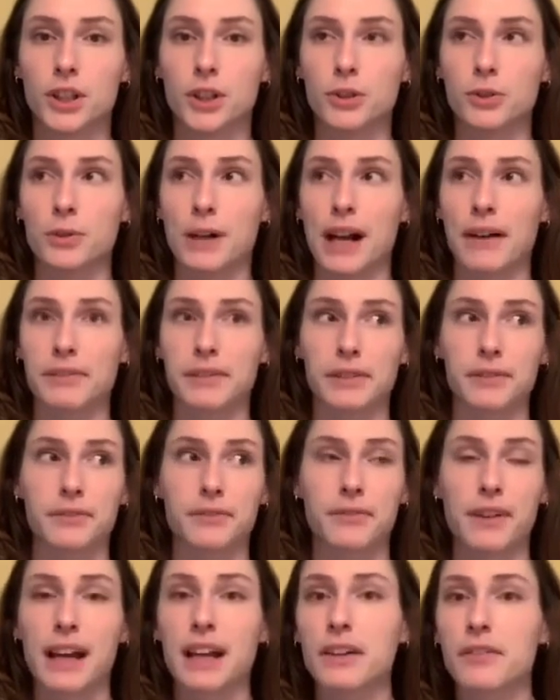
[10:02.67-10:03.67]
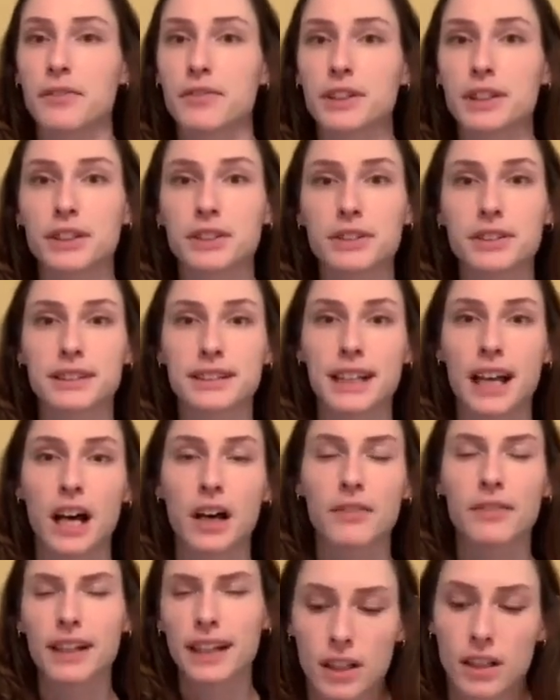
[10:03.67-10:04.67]
You have to fend for
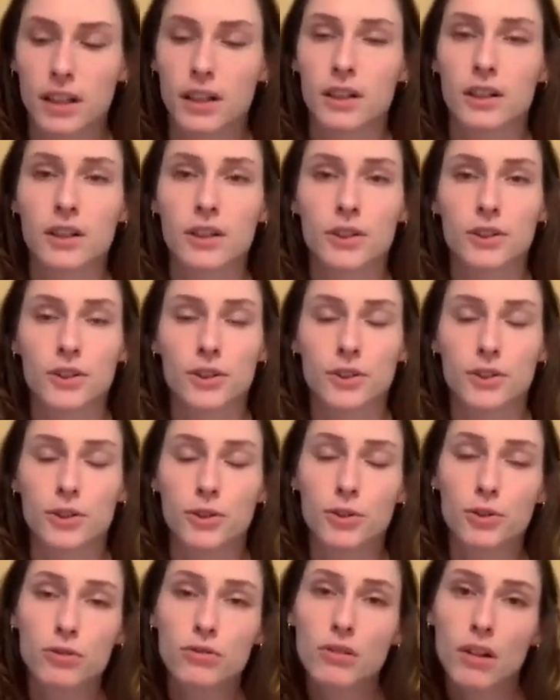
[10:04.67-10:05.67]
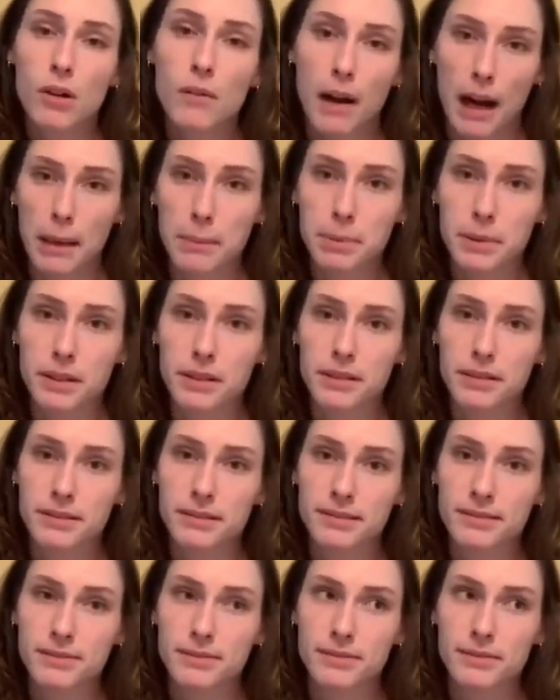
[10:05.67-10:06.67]
yourself. And you grow up.
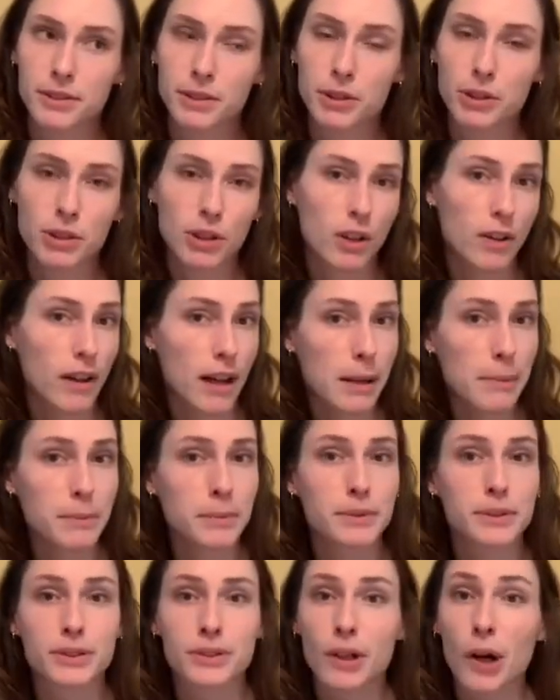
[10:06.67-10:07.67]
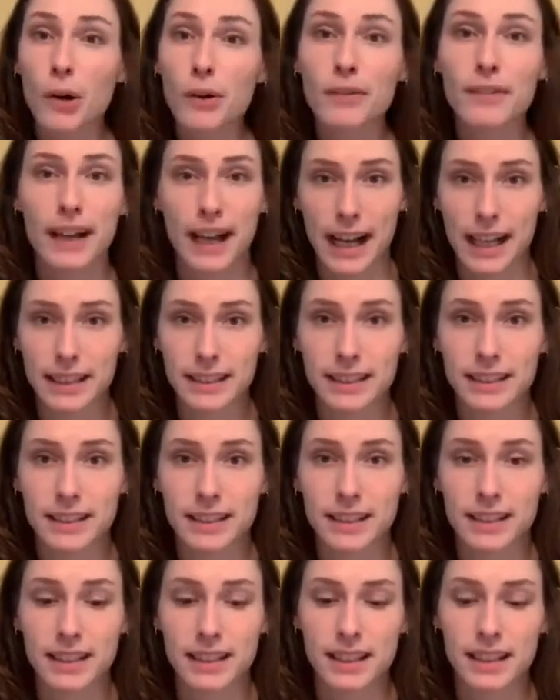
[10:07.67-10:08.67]
You grow up so fast,
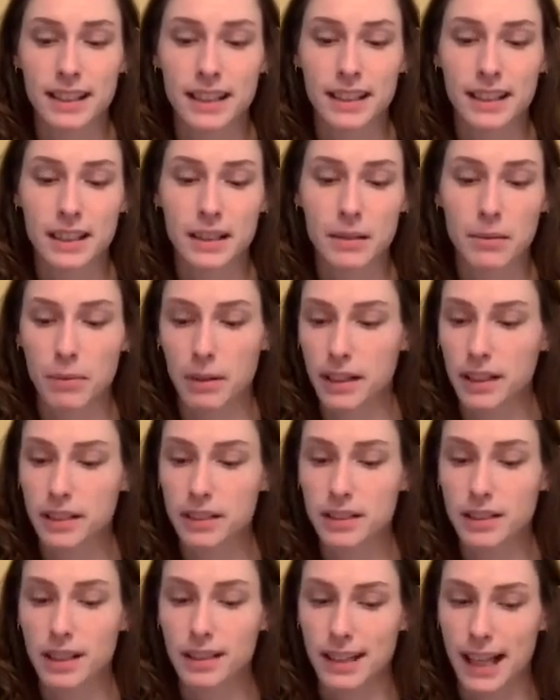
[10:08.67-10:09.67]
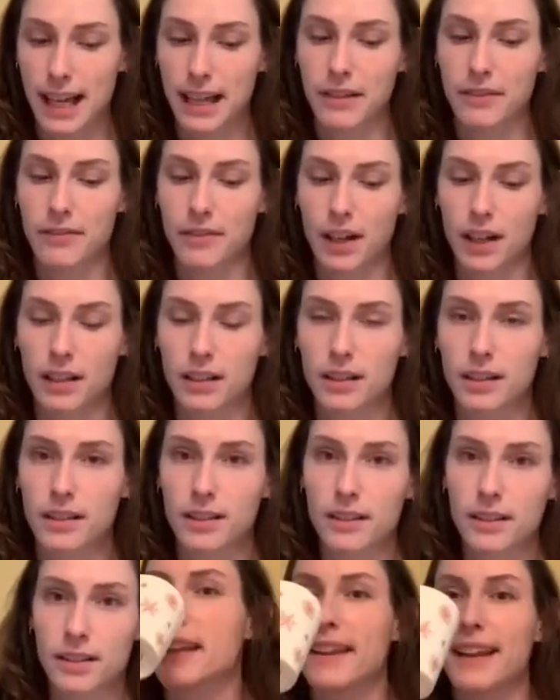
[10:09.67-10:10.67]
but it's a lot of fun.
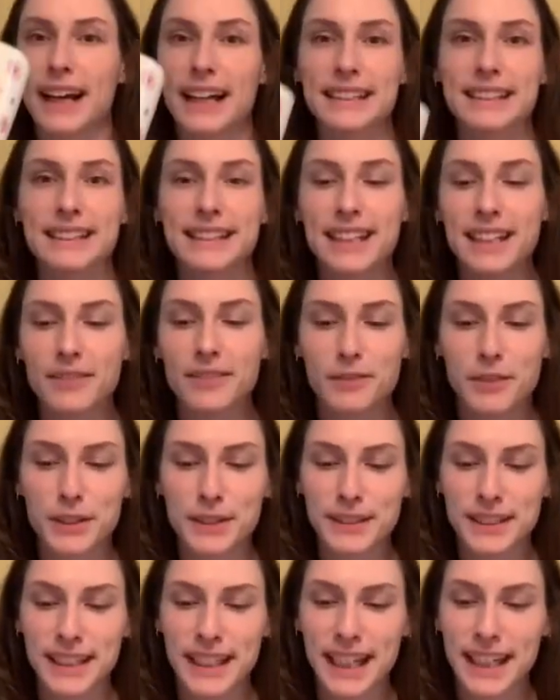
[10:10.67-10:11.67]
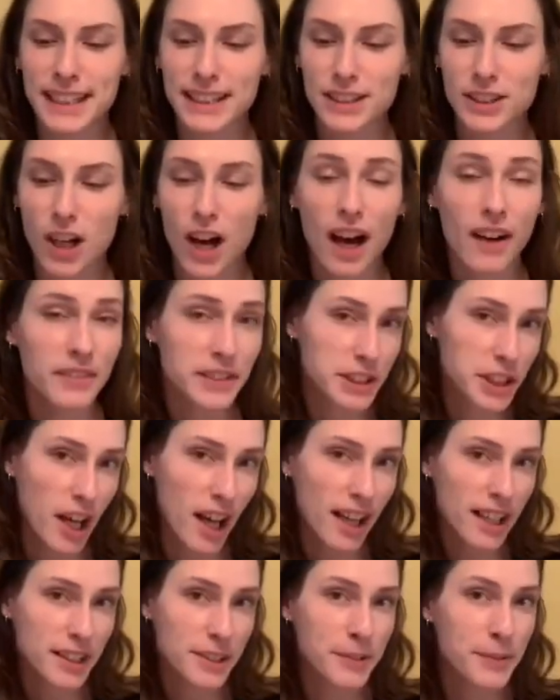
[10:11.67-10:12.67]
That's it for today's coffee
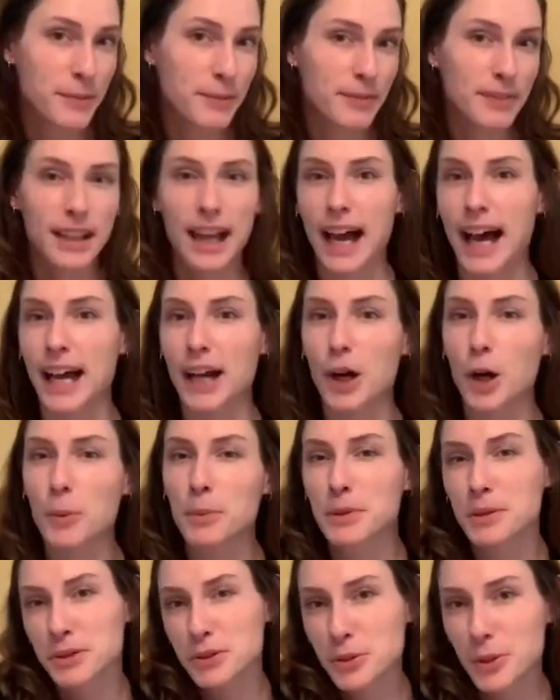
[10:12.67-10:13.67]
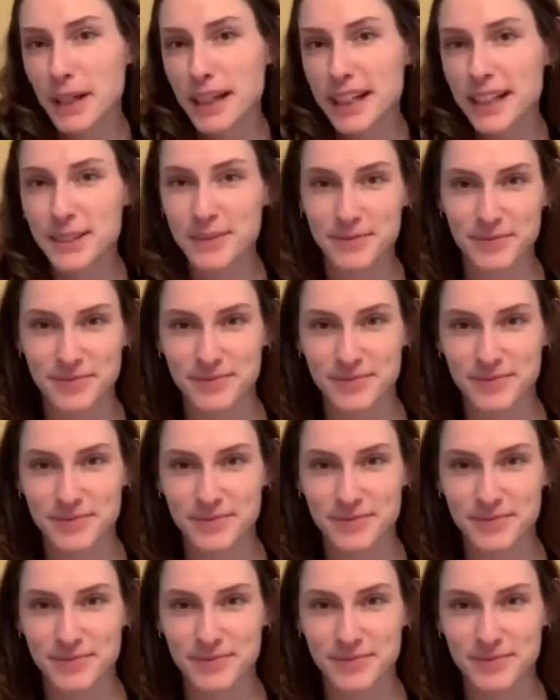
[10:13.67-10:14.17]
talk. I hope you enjoyed it.